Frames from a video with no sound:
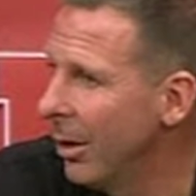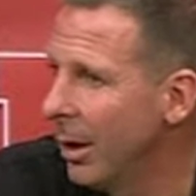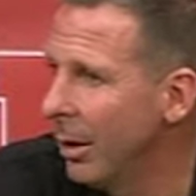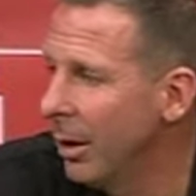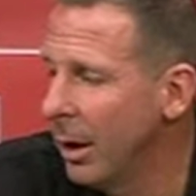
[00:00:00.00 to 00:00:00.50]

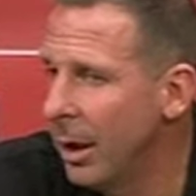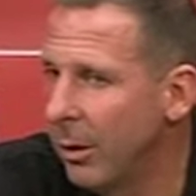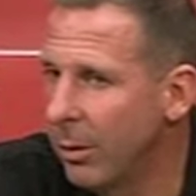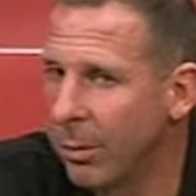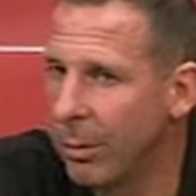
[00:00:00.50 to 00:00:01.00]
I think
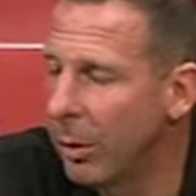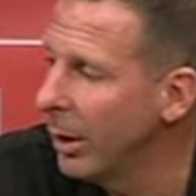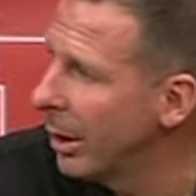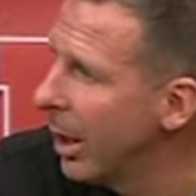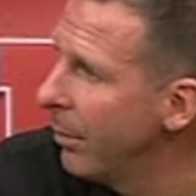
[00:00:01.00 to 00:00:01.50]
he's
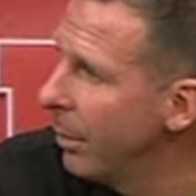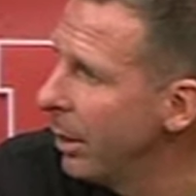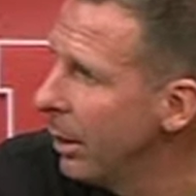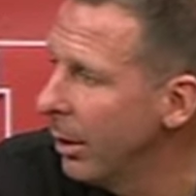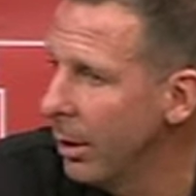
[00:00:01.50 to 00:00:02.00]
really
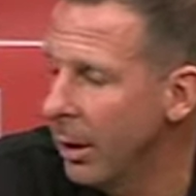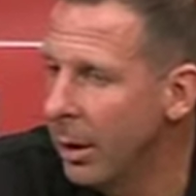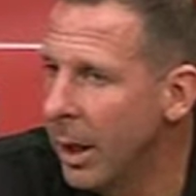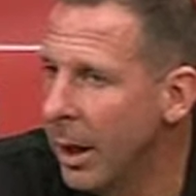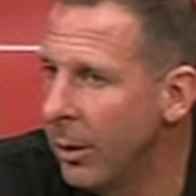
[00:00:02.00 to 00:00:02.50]
confident
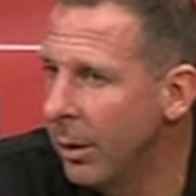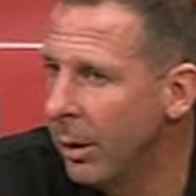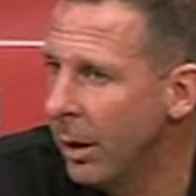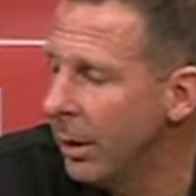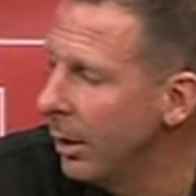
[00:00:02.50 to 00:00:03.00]
now
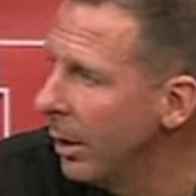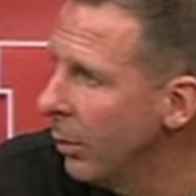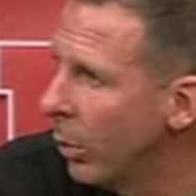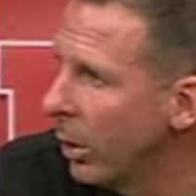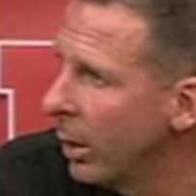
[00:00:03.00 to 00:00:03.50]
and, and,
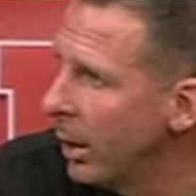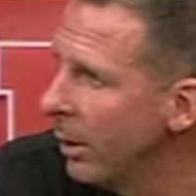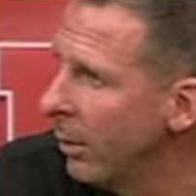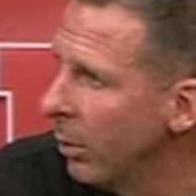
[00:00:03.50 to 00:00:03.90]
and where he is